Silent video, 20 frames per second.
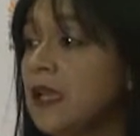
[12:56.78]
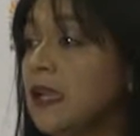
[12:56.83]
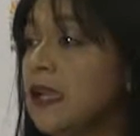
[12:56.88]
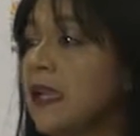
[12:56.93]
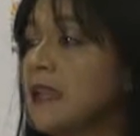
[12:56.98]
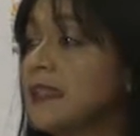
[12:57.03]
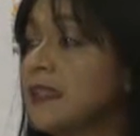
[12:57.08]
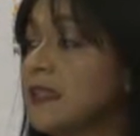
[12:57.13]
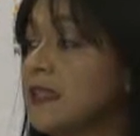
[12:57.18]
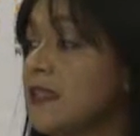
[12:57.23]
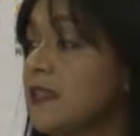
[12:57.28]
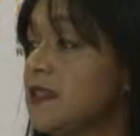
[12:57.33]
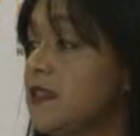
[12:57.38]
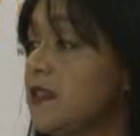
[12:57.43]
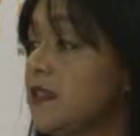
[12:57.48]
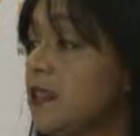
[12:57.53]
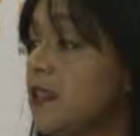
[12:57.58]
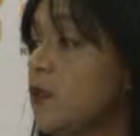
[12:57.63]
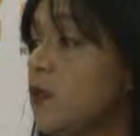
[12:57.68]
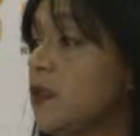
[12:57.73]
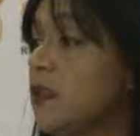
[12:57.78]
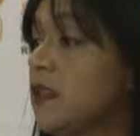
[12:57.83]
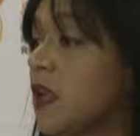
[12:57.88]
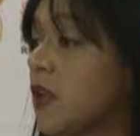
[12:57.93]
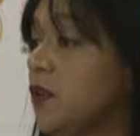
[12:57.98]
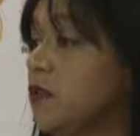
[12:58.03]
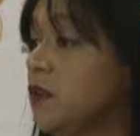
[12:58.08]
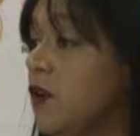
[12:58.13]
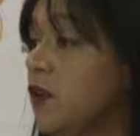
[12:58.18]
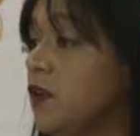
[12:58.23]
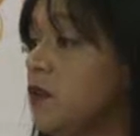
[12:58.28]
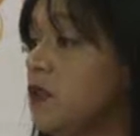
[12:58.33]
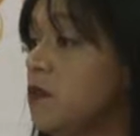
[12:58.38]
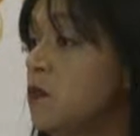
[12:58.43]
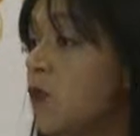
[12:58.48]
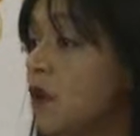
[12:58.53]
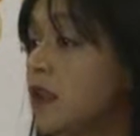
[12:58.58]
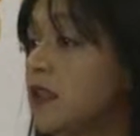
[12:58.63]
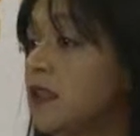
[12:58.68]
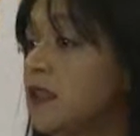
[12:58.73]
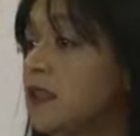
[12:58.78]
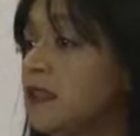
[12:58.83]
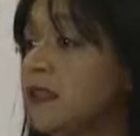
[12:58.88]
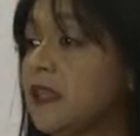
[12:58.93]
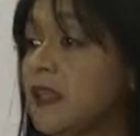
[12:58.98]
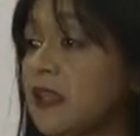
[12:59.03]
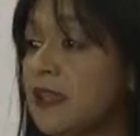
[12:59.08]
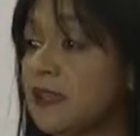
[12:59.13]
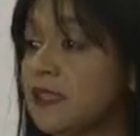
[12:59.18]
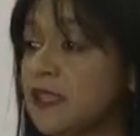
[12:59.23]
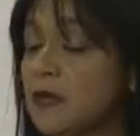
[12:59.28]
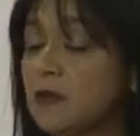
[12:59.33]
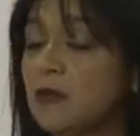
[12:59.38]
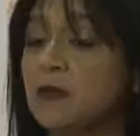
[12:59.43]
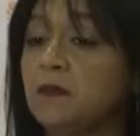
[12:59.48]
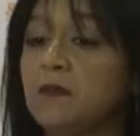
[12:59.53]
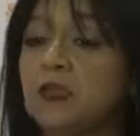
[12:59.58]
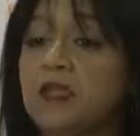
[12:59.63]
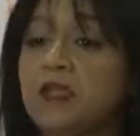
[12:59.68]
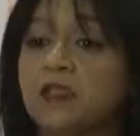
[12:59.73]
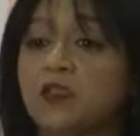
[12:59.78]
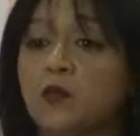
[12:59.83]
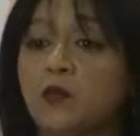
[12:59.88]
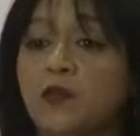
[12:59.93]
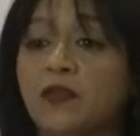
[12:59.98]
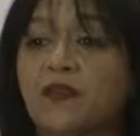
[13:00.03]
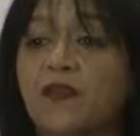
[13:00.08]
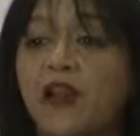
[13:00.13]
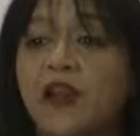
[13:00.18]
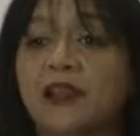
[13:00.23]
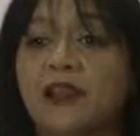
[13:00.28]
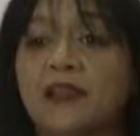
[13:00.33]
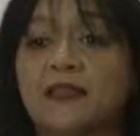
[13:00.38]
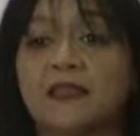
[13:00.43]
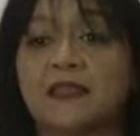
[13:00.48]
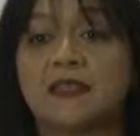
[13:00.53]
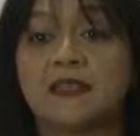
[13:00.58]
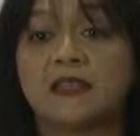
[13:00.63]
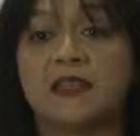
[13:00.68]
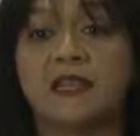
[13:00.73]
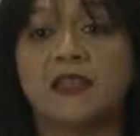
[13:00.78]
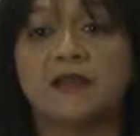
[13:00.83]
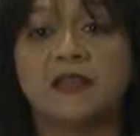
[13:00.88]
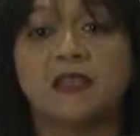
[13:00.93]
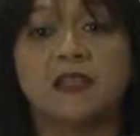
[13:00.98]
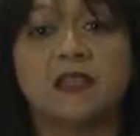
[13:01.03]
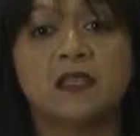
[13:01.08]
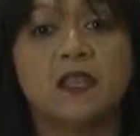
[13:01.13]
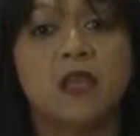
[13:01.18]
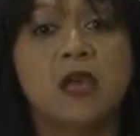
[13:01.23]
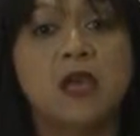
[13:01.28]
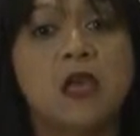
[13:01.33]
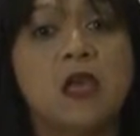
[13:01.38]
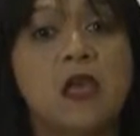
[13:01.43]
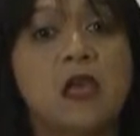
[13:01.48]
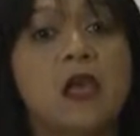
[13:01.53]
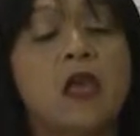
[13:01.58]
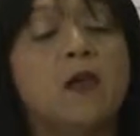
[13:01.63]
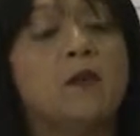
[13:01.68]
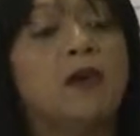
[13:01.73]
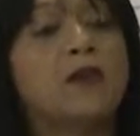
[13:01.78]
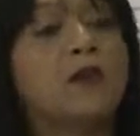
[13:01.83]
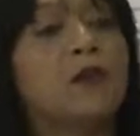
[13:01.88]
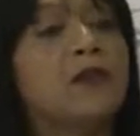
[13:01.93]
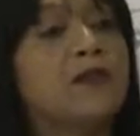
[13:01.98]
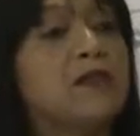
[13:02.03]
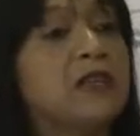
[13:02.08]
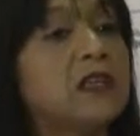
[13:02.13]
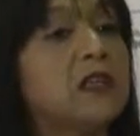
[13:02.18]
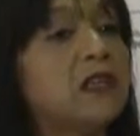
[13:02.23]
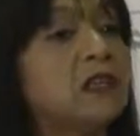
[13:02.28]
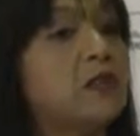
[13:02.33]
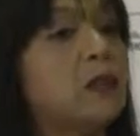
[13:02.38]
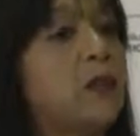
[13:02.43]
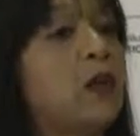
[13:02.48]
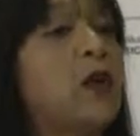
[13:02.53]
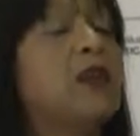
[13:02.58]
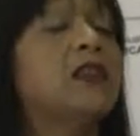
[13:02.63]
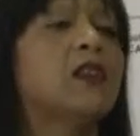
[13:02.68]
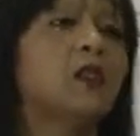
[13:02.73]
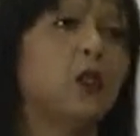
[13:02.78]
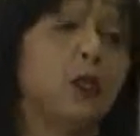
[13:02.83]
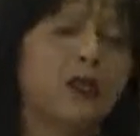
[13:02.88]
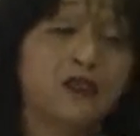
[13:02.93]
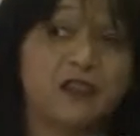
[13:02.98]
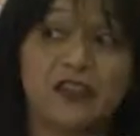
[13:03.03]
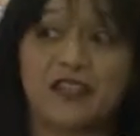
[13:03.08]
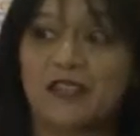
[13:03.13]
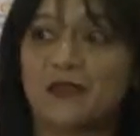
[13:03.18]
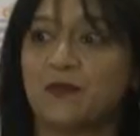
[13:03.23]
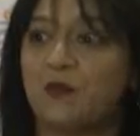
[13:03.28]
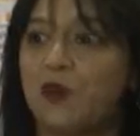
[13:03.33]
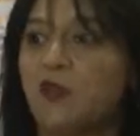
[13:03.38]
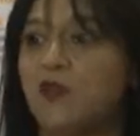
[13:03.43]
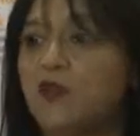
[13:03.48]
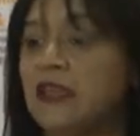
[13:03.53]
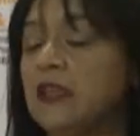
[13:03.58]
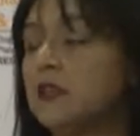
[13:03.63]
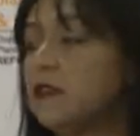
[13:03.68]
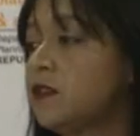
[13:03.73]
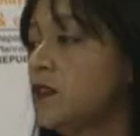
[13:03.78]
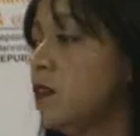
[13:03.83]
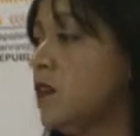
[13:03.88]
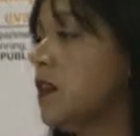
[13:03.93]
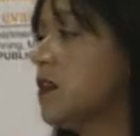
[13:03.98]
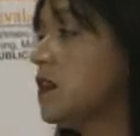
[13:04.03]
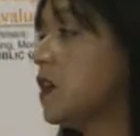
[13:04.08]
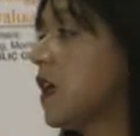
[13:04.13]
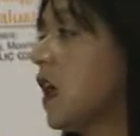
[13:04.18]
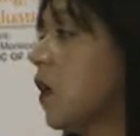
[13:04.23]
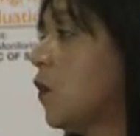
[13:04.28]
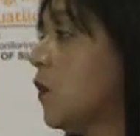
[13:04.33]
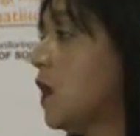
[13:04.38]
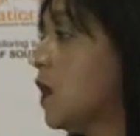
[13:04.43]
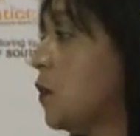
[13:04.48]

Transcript: At StatSA, we don't only monitor the SMMEs who provide us a service, but we've just appointed, or we've just moved in two years ago, we